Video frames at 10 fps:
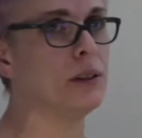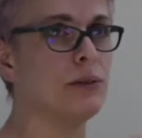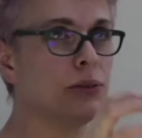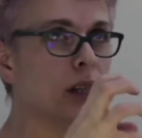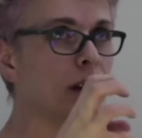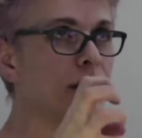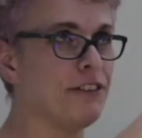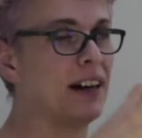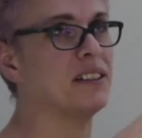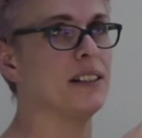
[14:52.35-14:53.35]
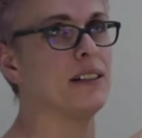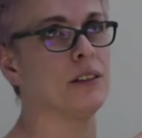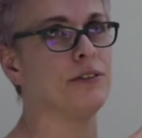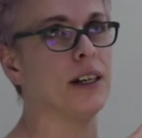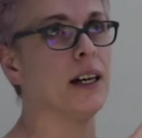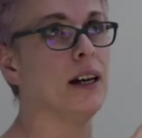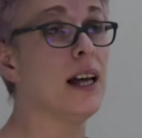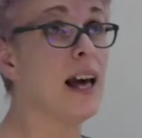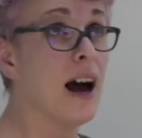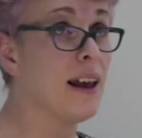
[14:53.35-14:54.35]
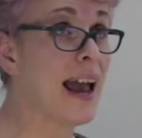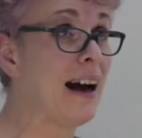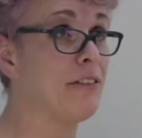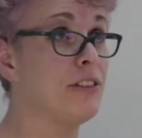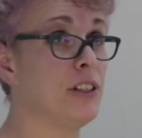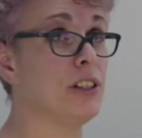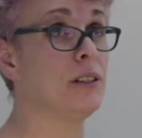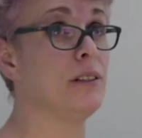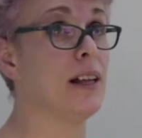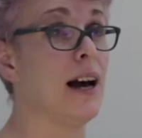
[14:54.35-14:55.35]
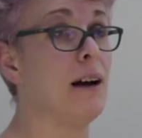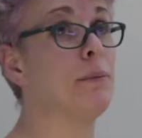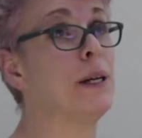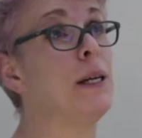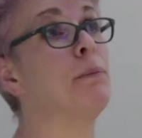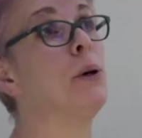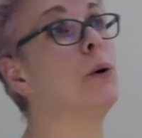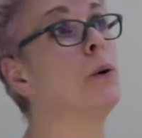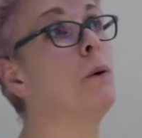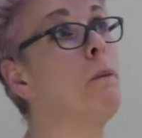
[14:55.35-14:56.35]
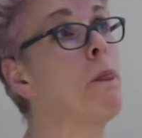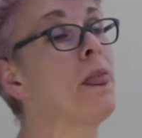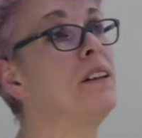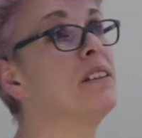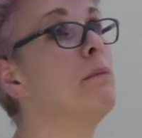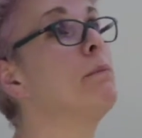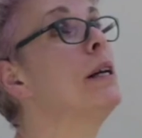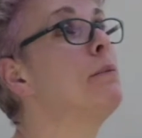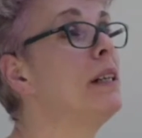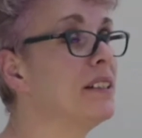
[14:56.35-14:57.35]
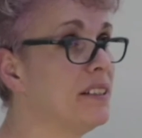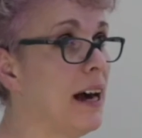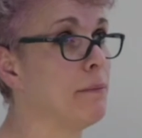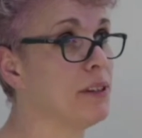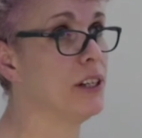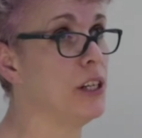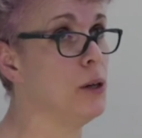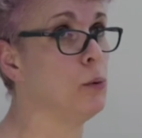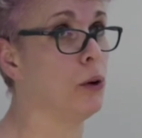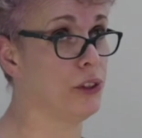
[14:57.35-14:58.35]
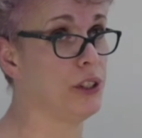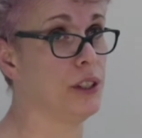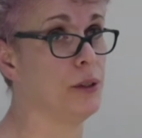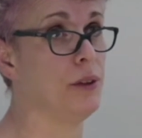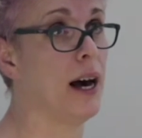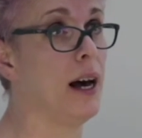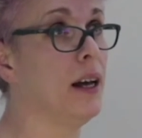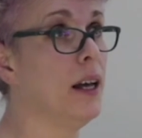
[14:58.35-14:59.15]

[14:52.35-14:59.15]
of facet of it. And I have to do that. And people, some people accept that you want to do that.